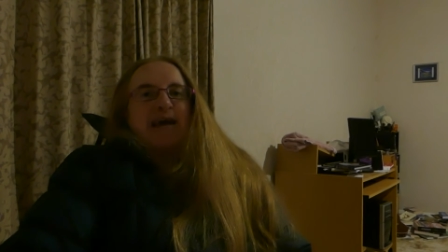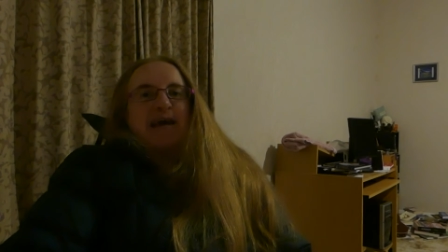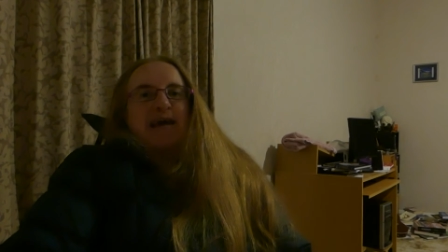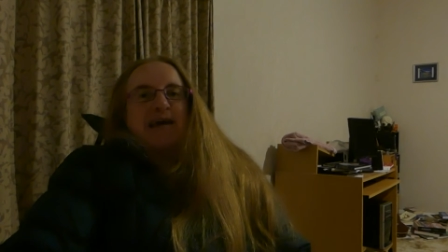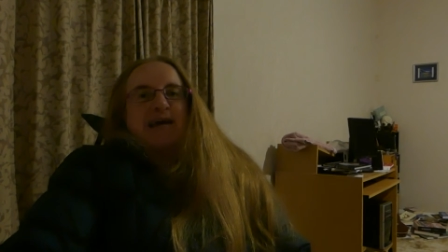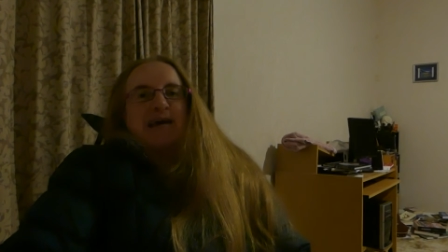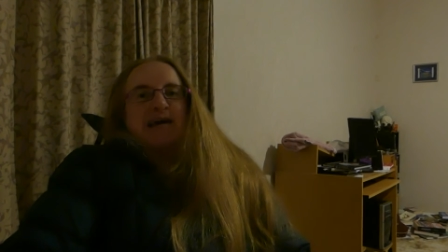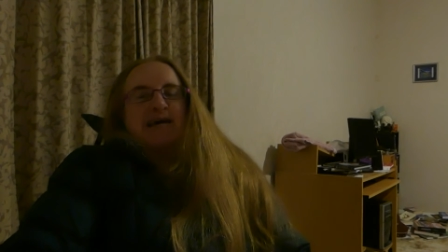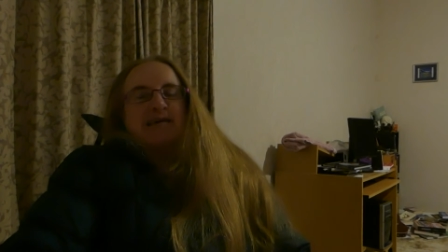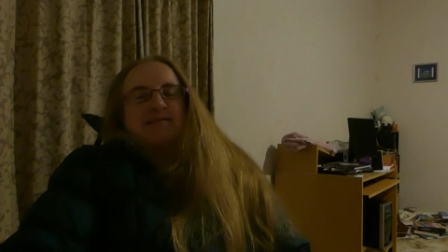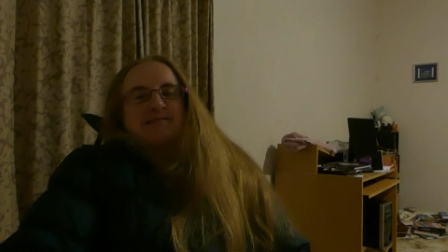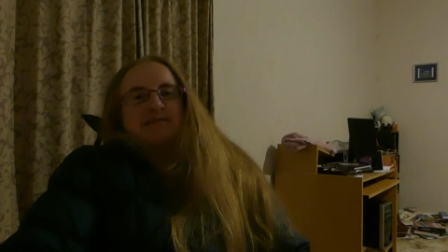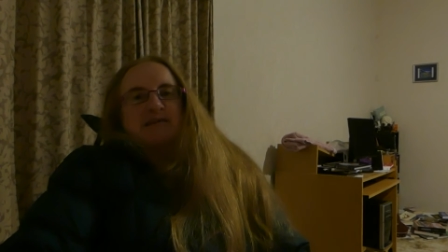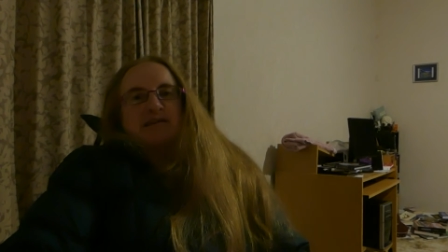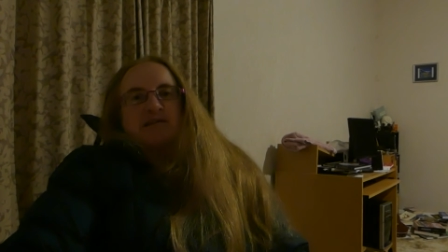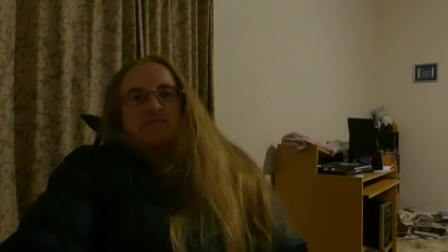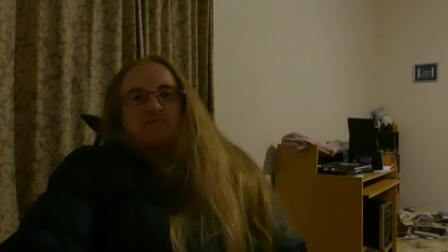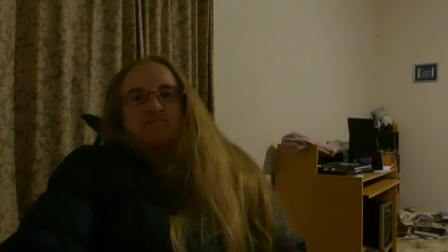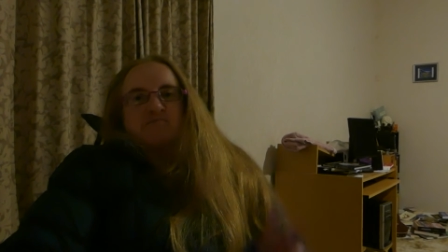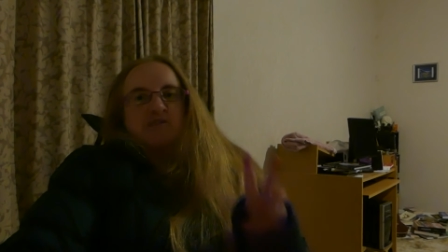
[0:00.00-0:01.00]
and
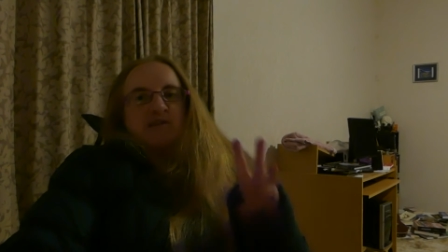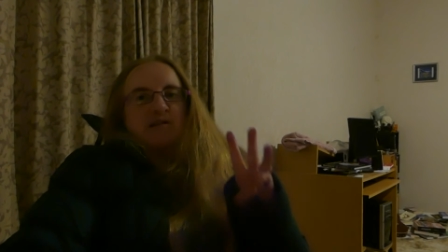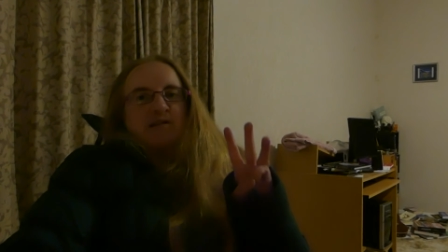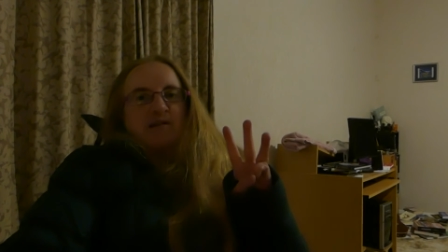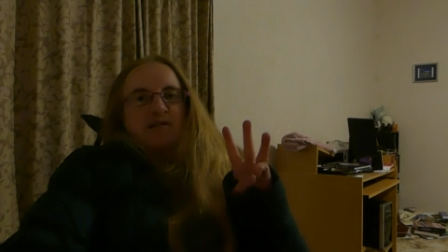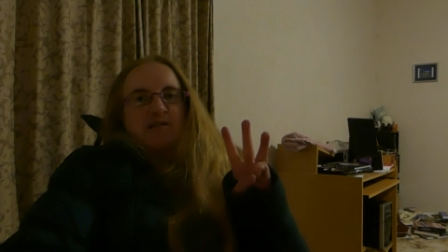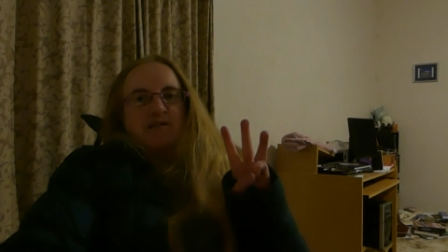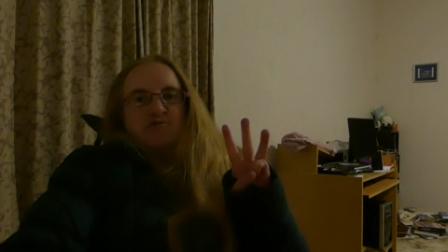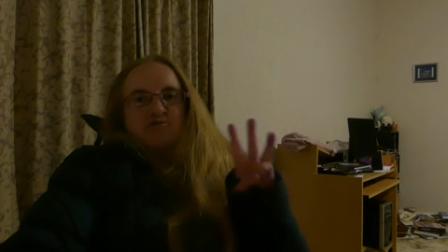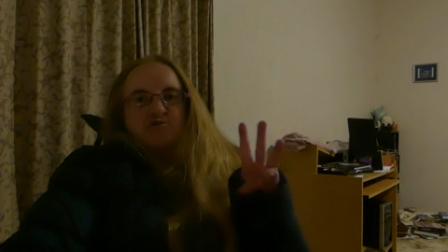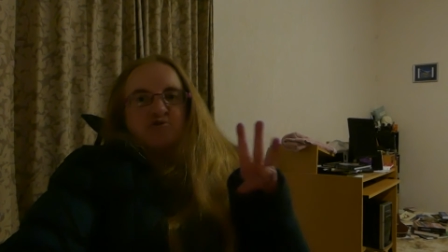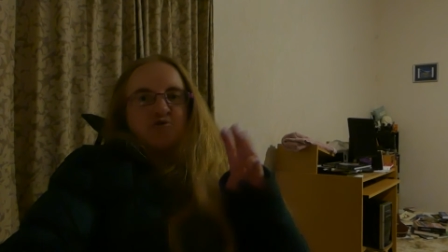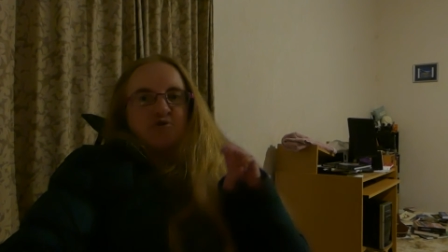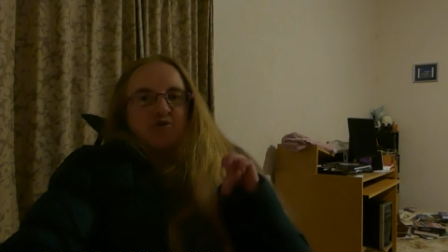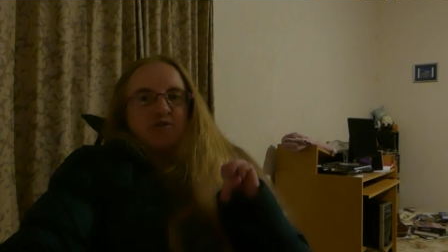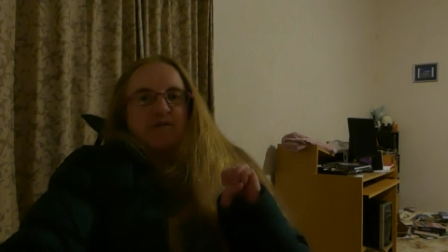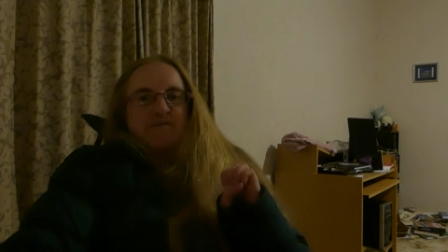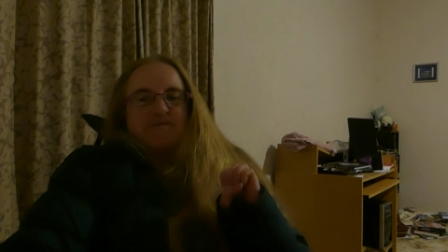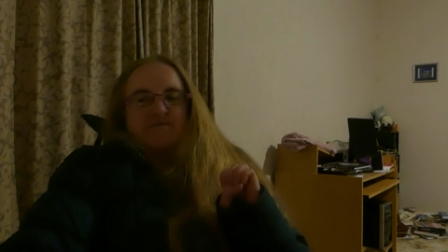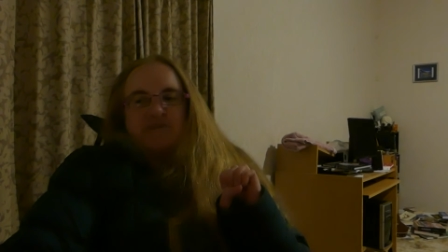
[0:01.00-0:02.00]
did its
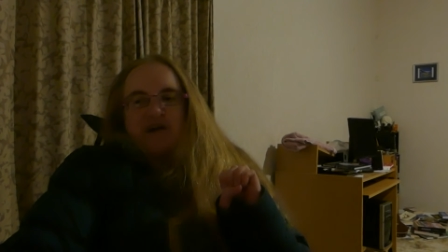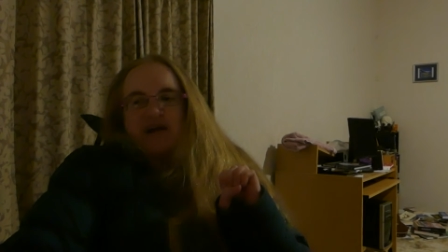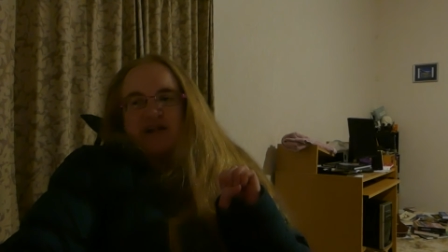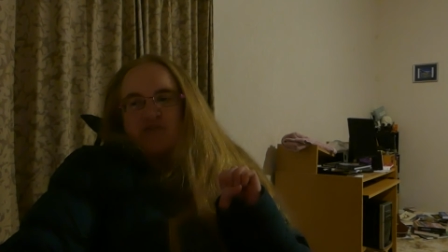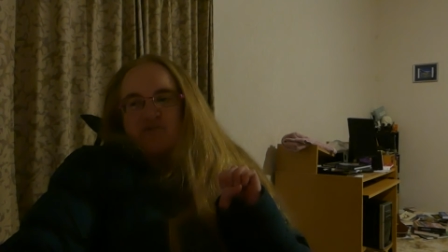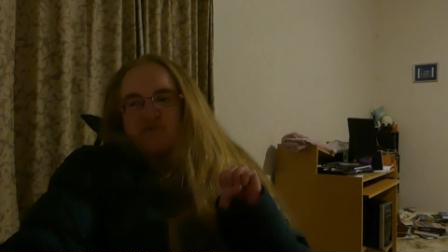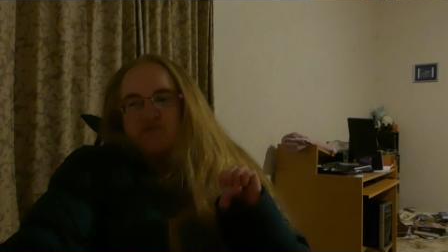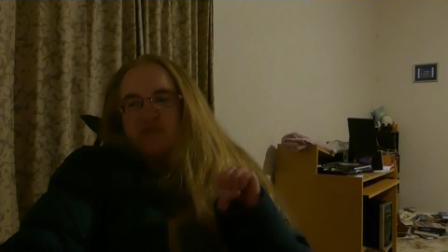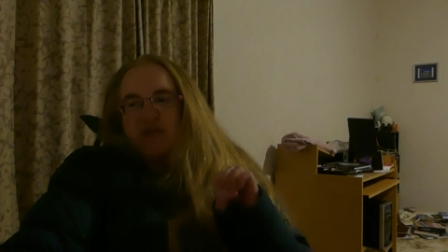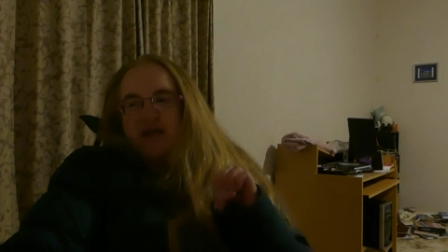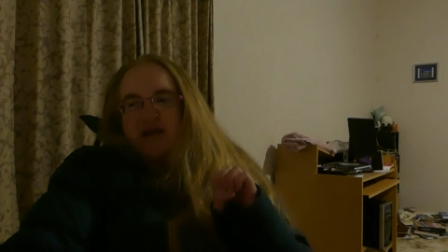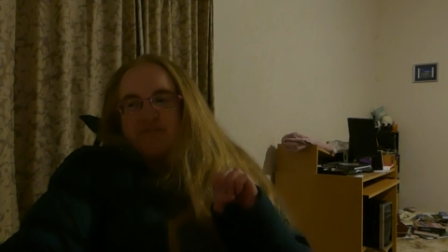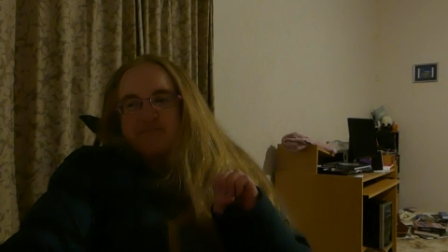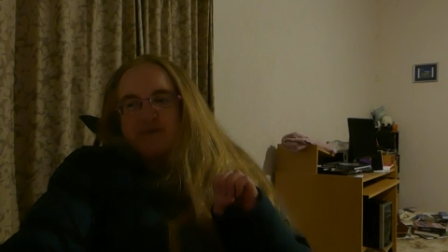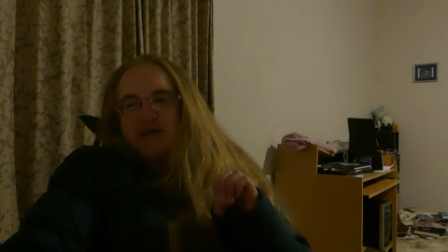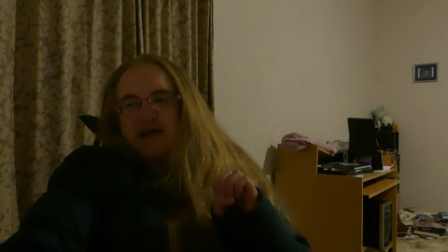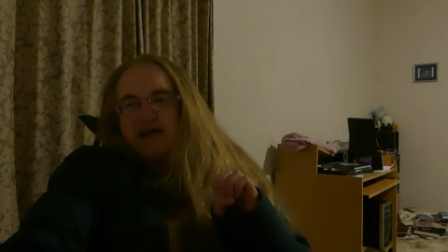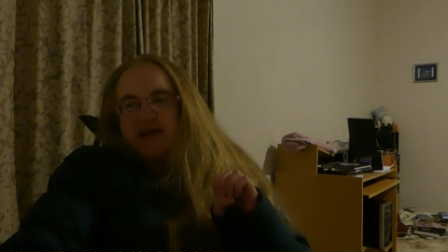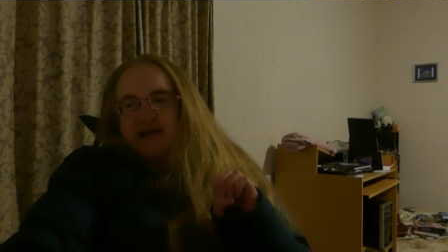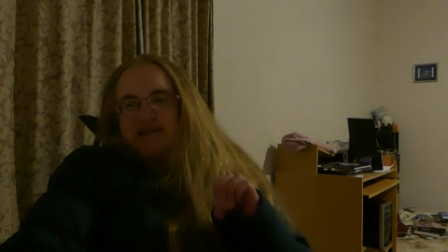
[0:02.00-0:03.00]
third and final
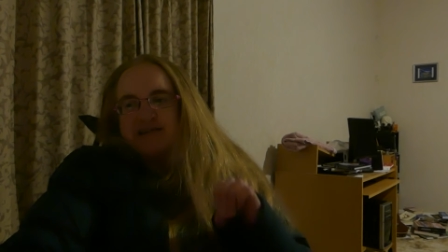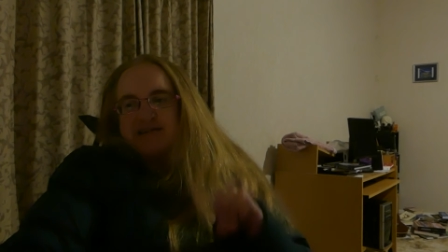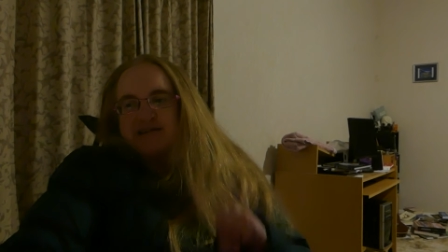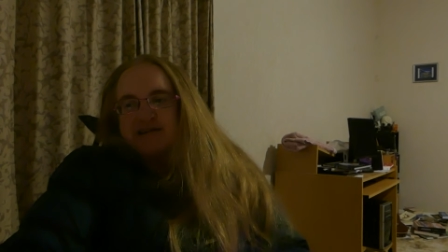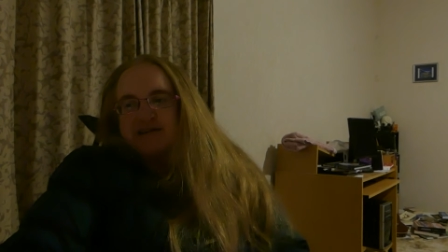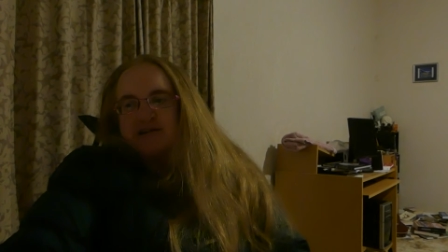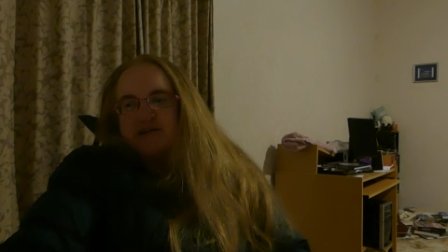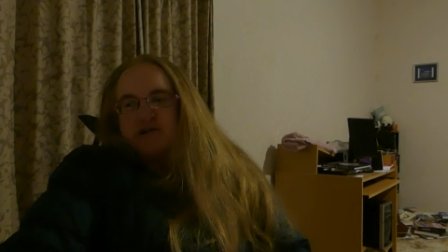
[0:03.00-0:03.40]
flyby